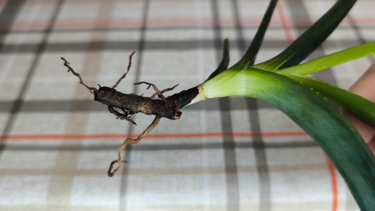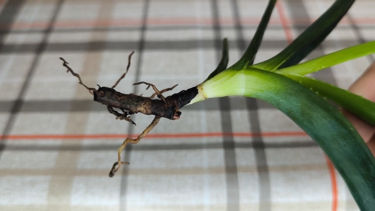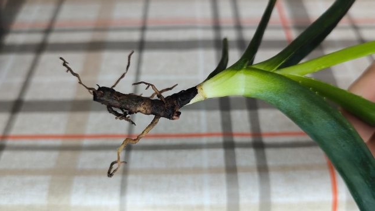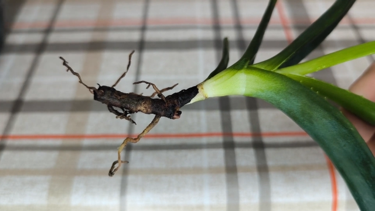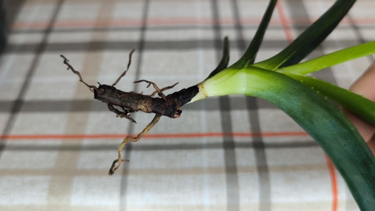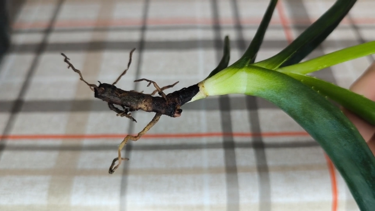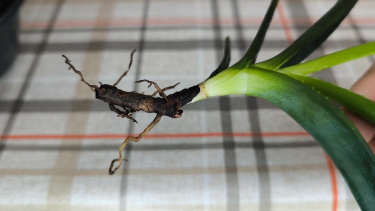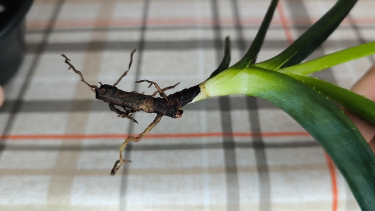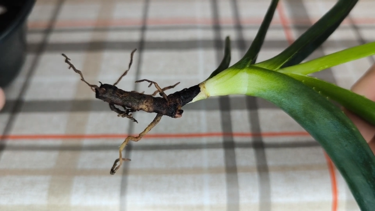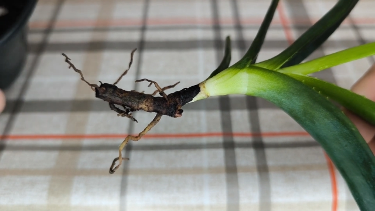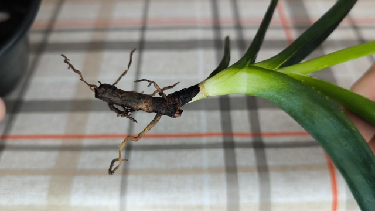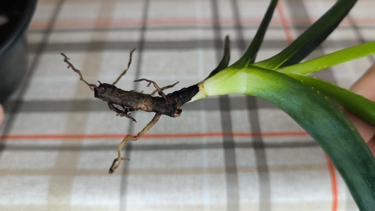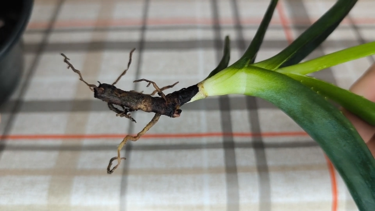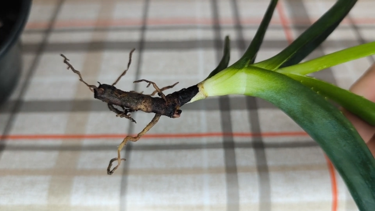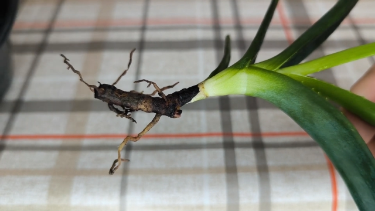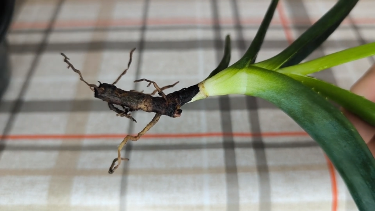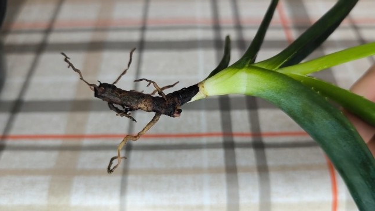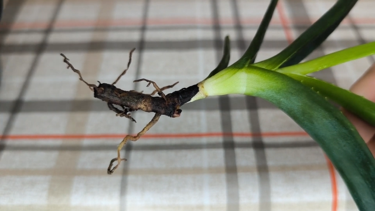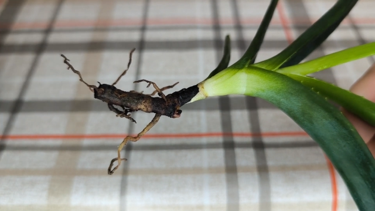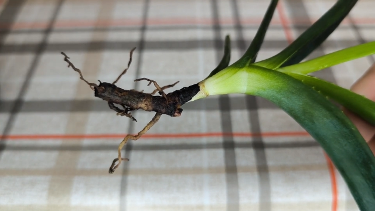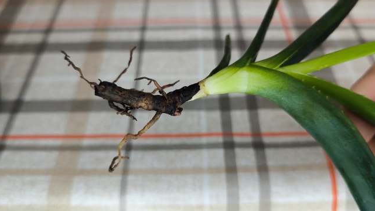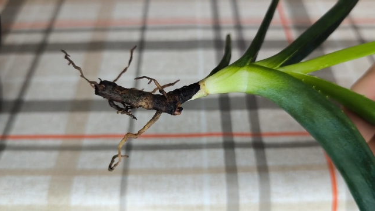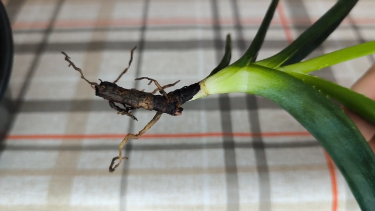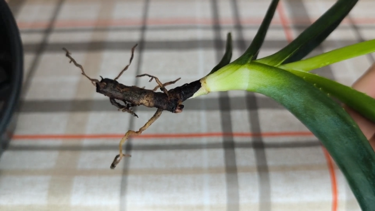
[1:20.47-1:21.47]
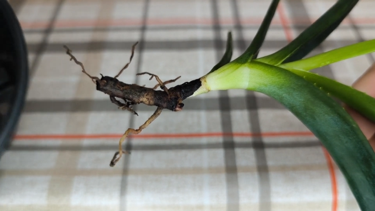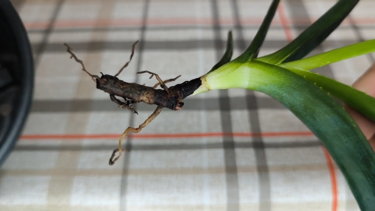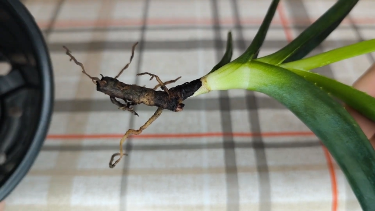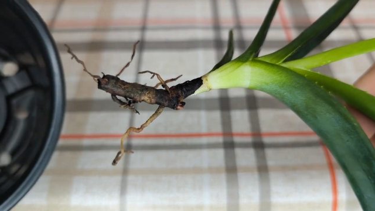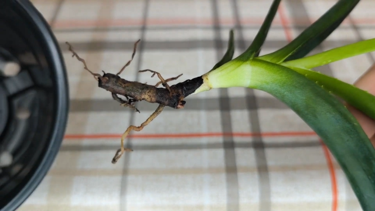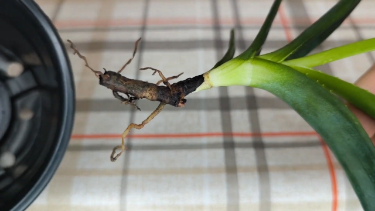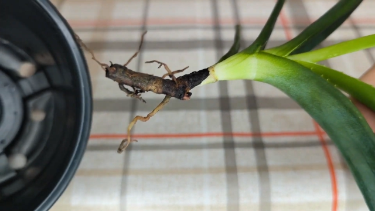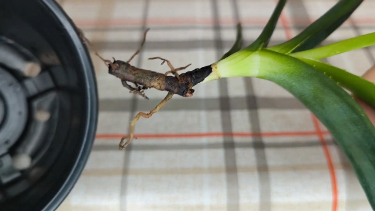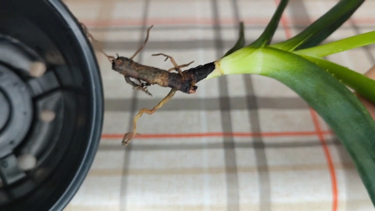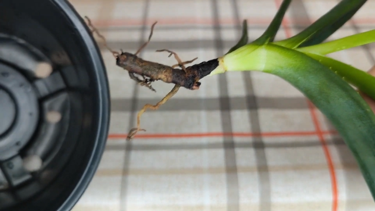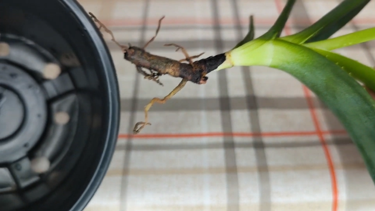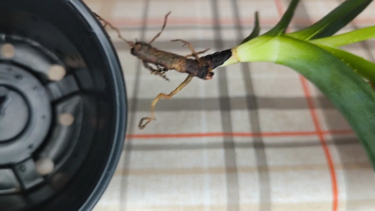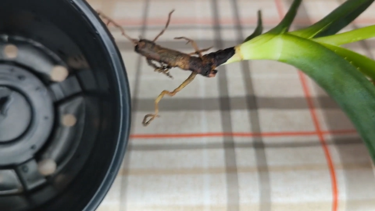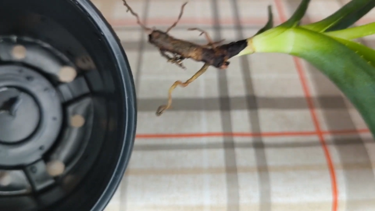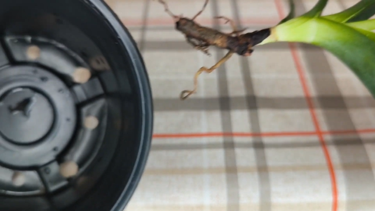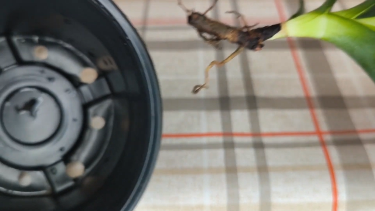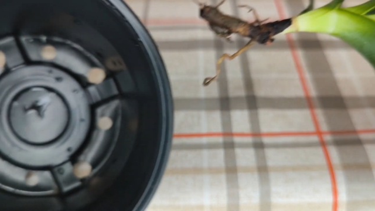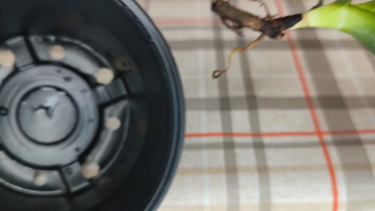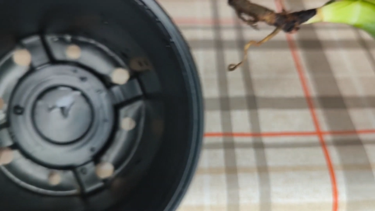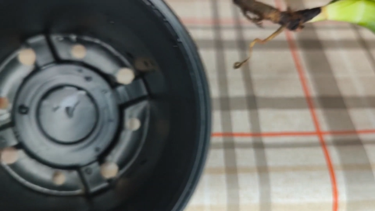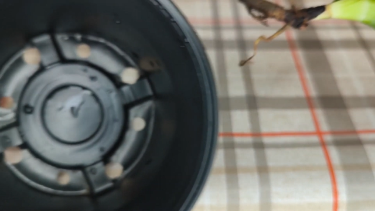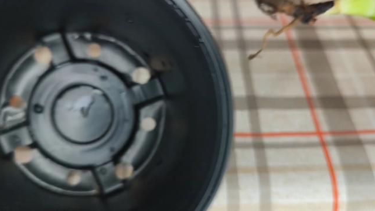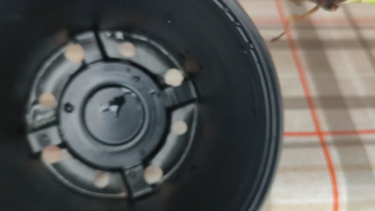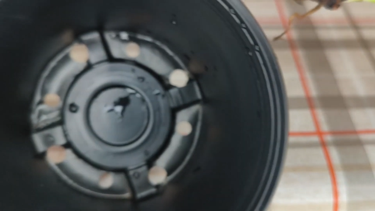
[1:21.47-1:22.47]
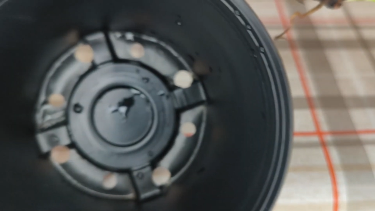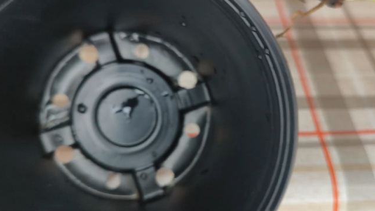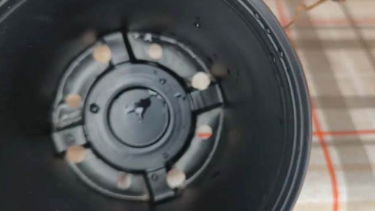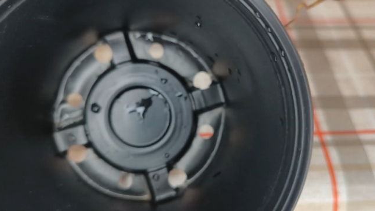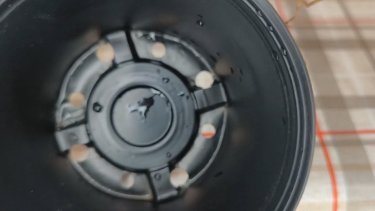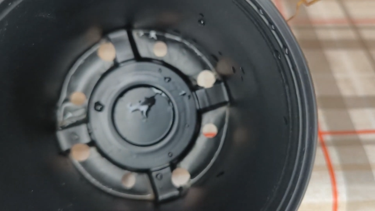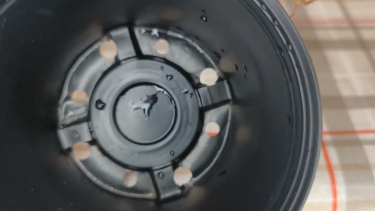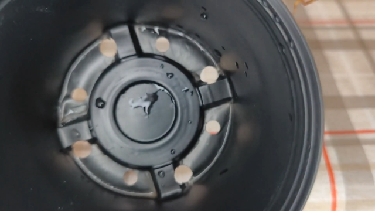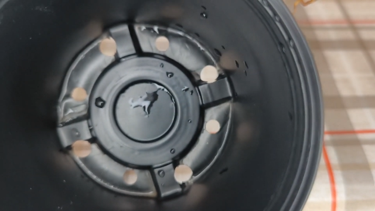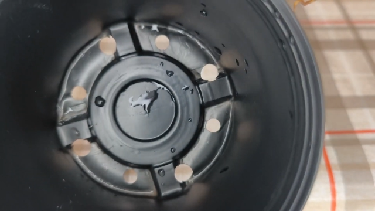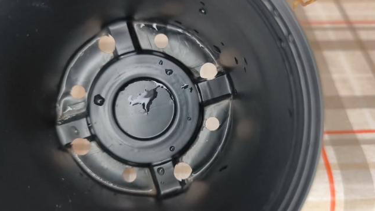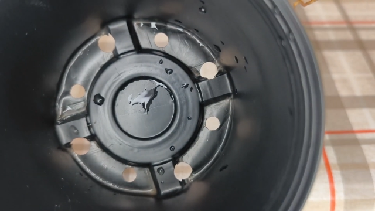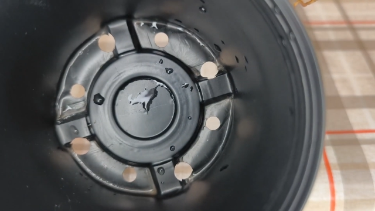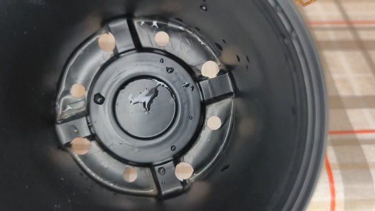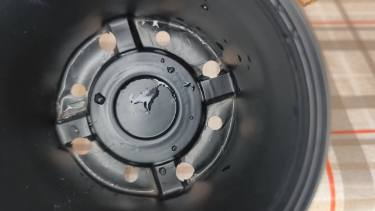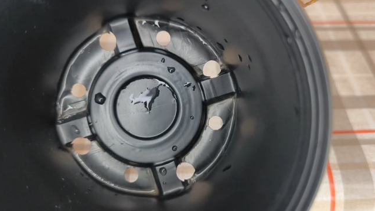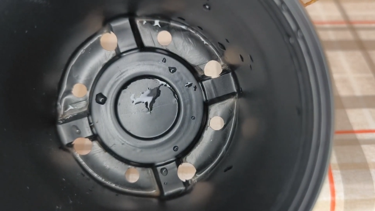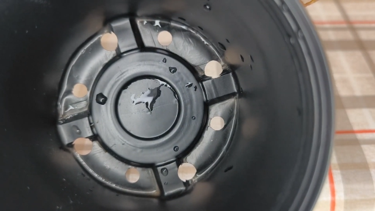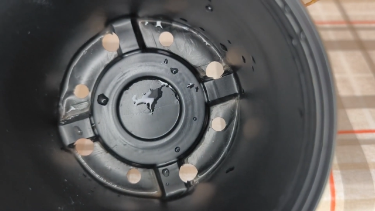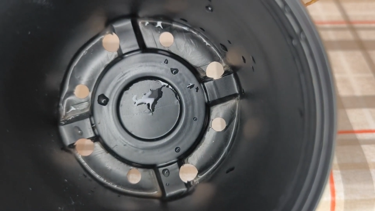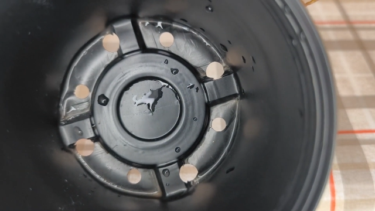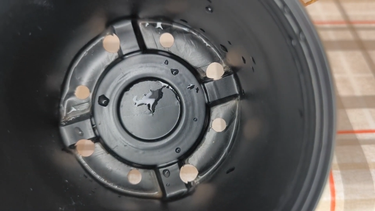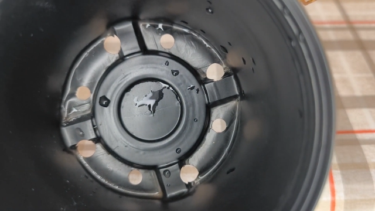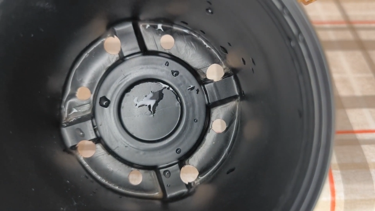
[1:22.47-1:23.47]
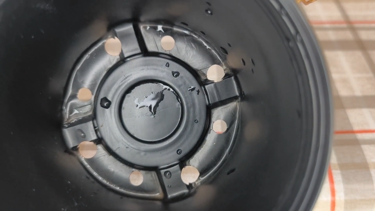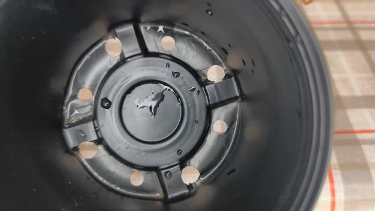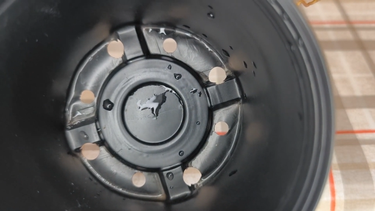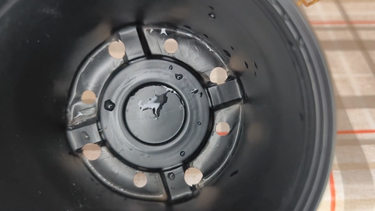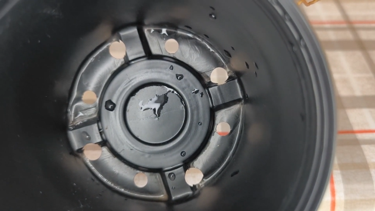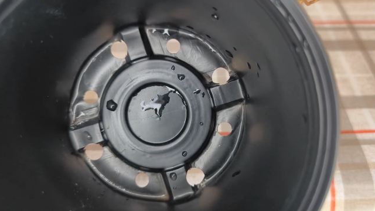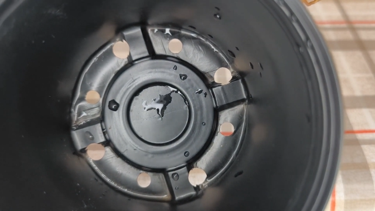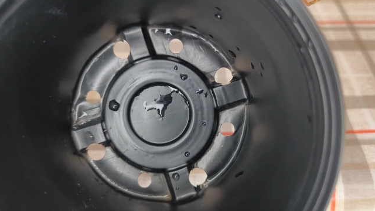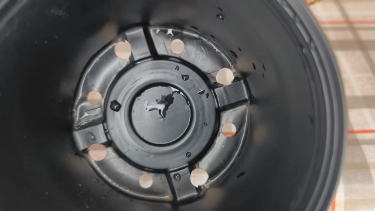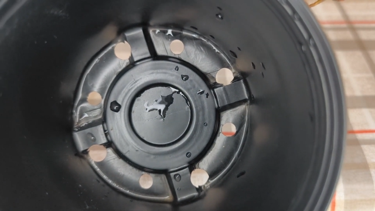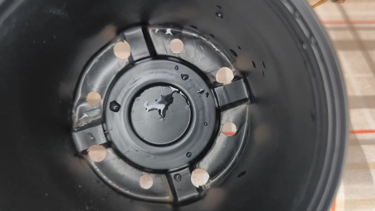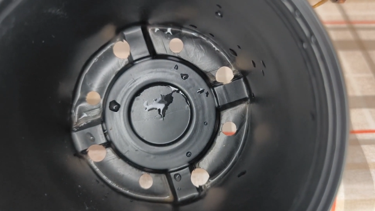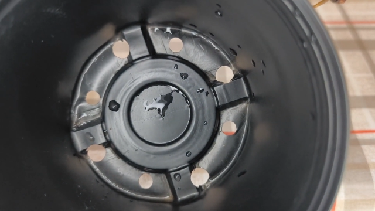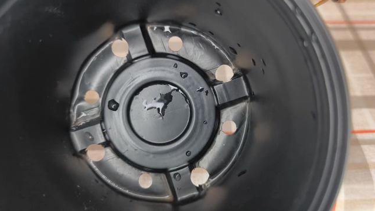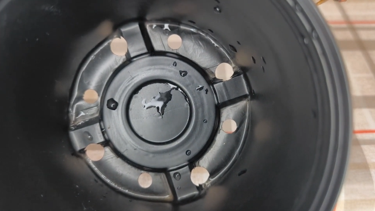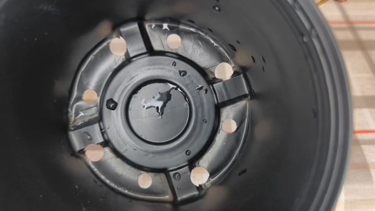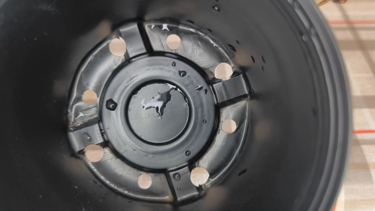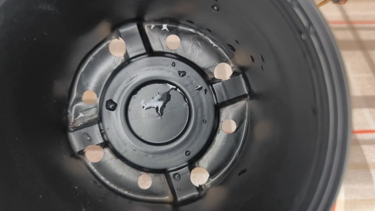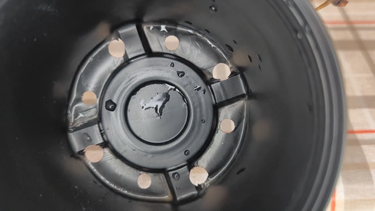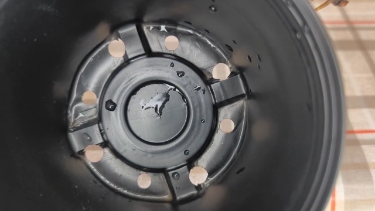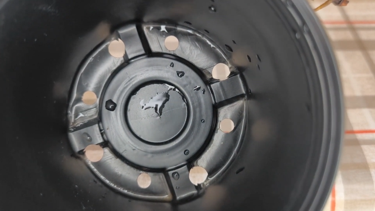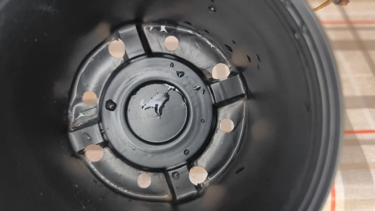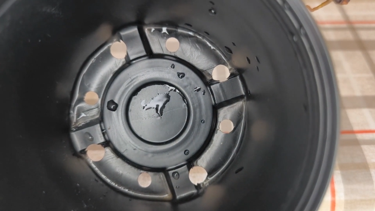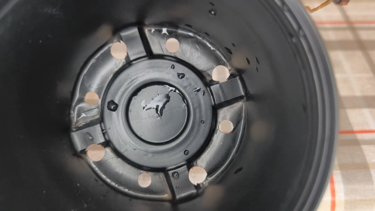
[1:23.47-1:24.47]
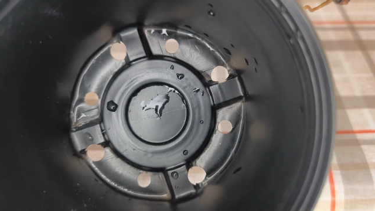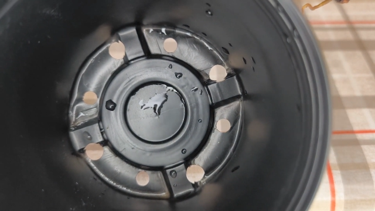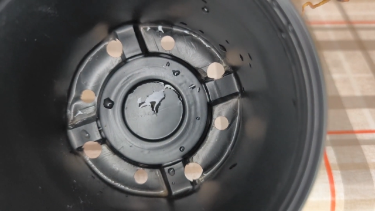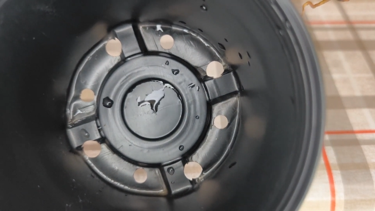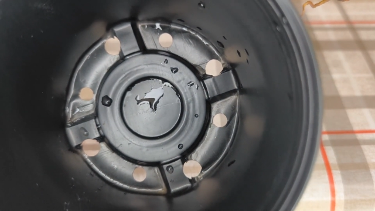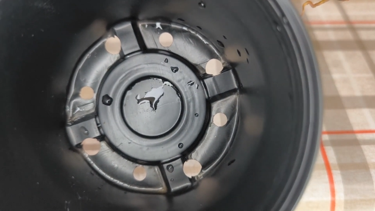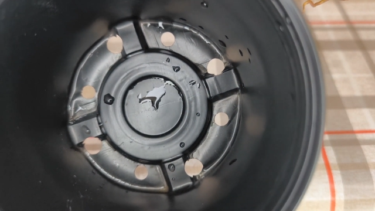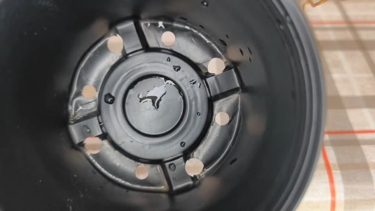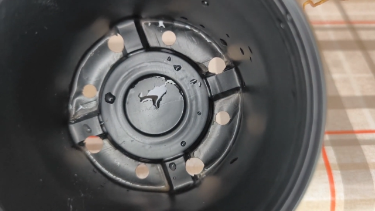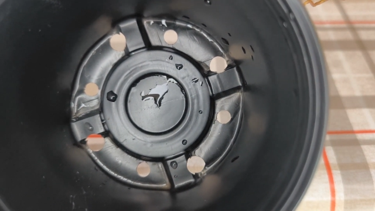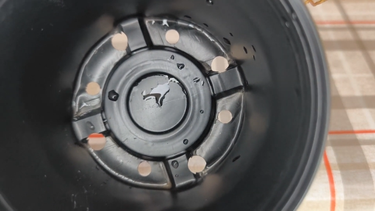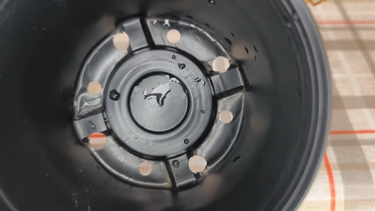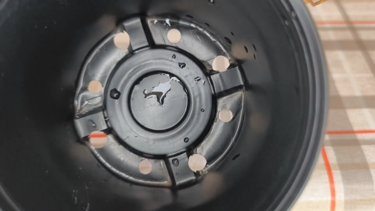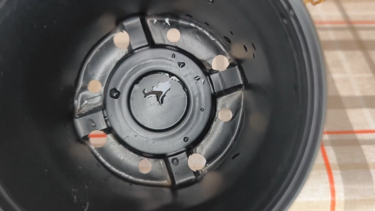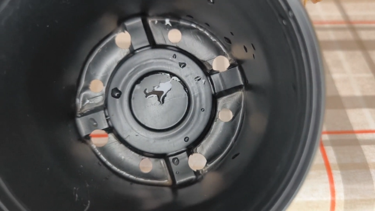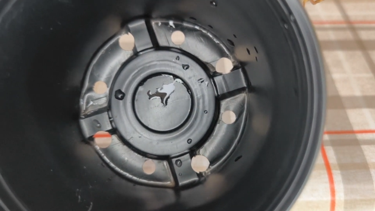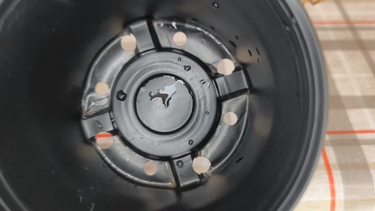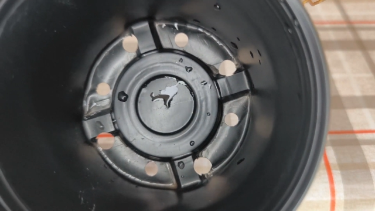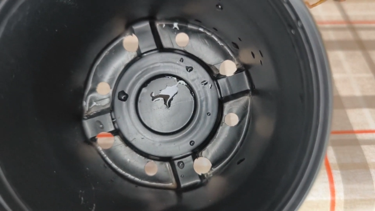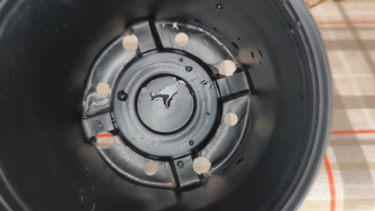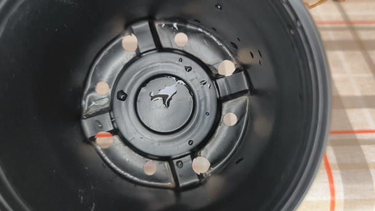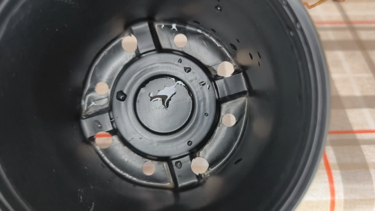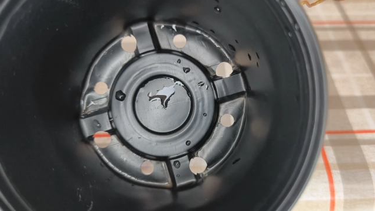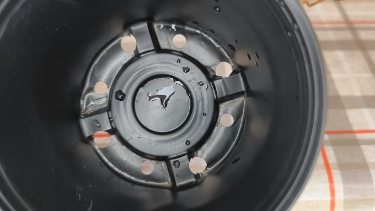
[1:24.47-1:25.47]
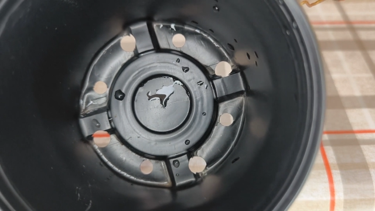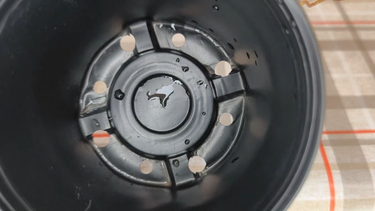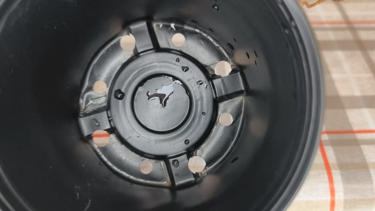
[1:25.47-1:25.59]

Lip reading: (no speaker visible)